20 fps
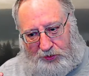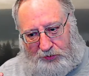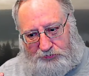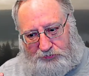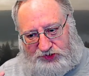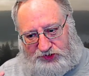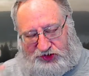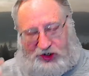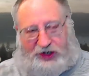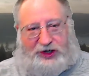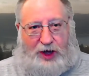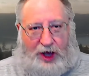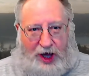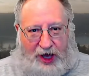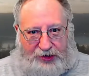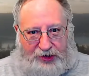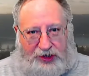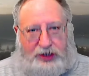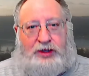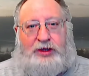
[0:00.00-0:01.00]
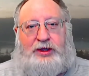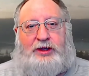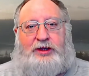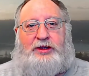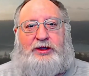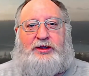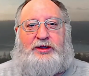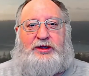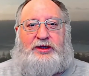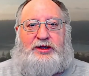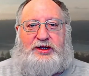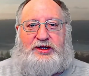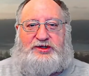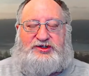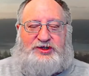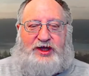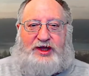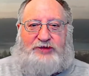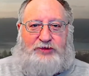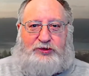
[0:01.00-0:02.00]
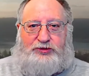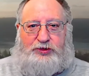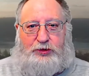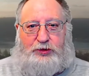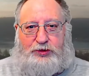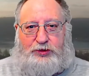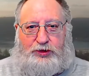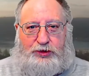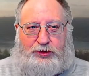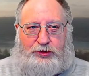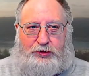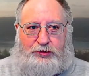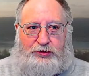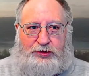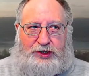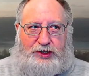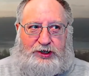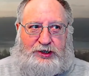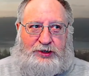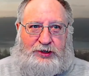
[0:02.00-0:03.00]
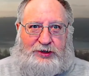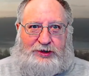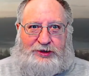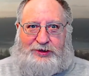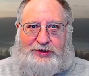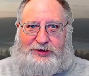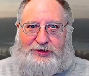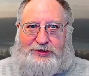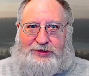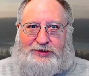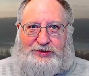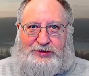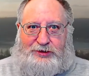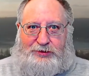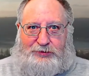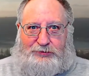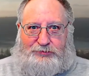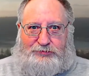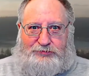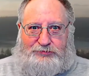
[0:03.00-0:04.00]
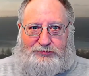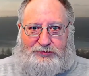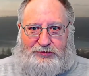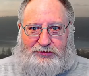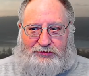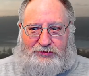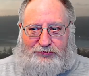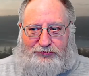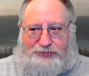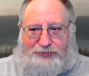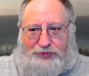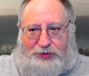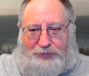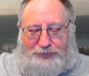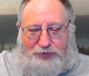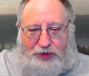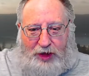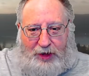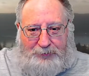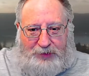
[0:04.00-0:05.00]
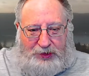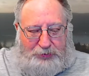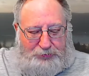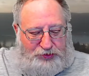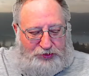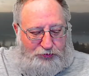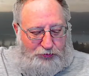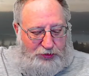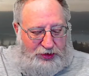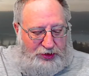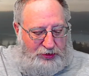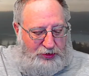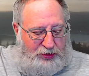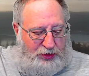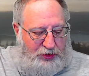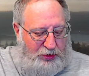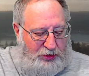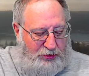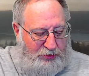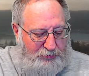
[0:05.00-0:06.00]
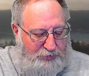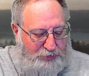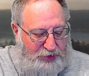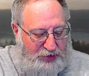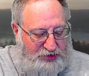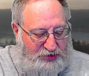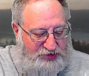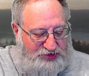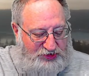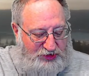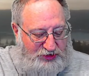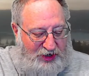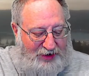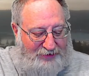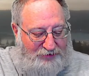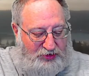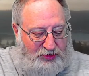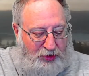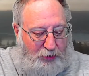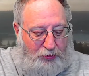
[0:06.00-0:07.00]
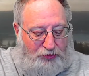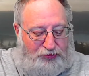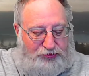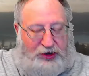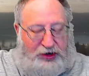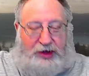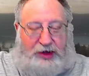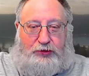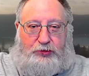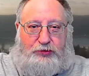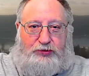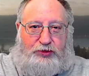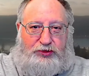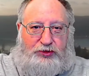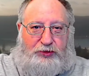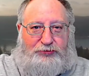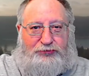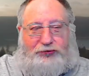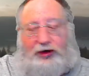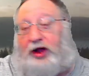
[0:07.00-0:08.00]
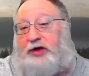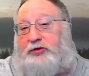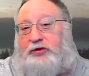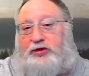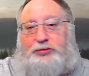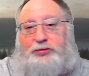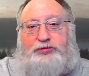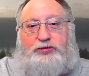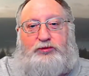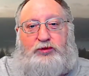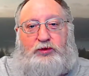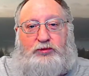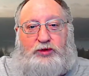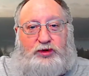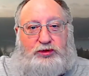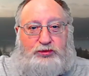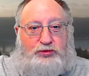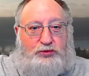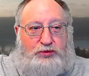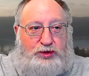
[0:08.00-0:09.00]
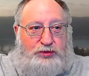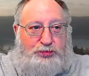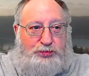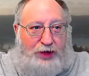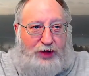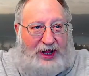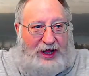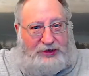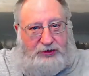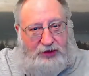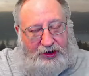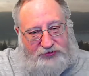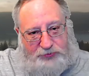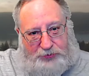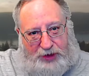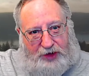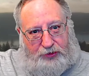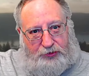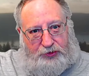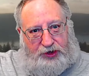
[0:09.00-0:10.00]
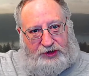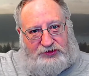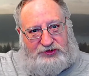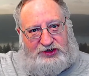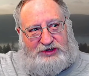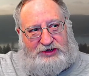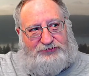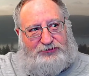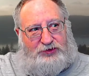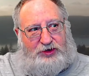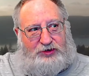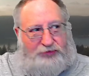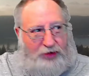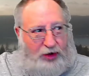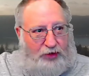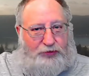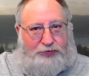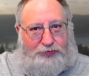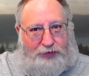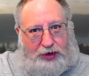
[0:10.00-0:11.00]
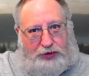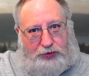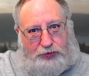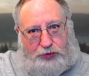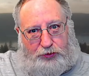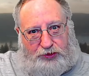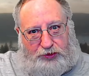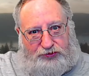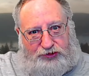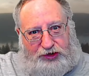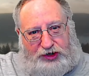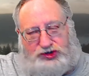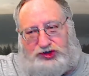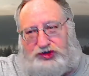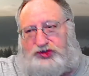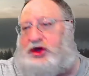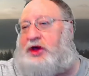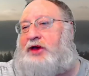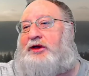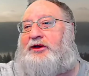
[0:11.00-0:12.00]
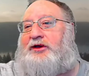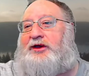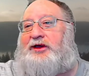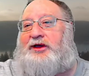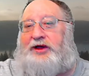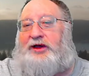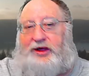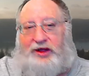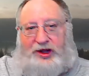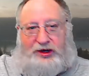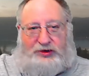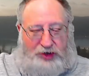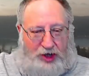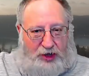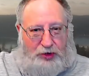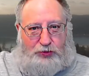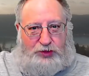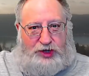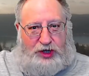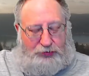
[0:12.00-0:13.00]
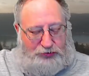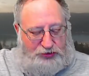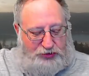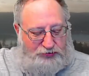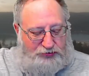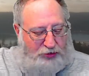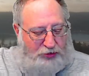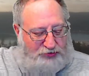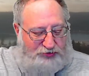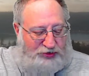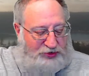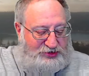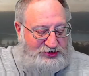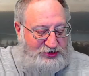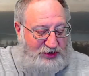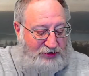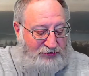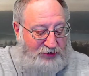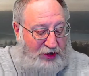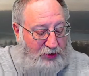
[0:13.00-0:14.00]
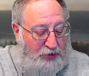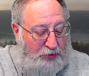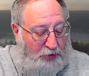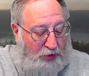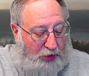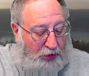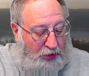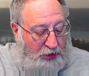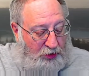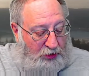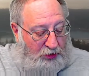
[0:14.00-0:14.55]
psychotic. It's not that they're clearly, you know, flip flopping between opinions that they have a double standard that they're fine with with with Black Lives Matter and Antifa and other violent organizations, and not okay with the truckers. It's not that at all.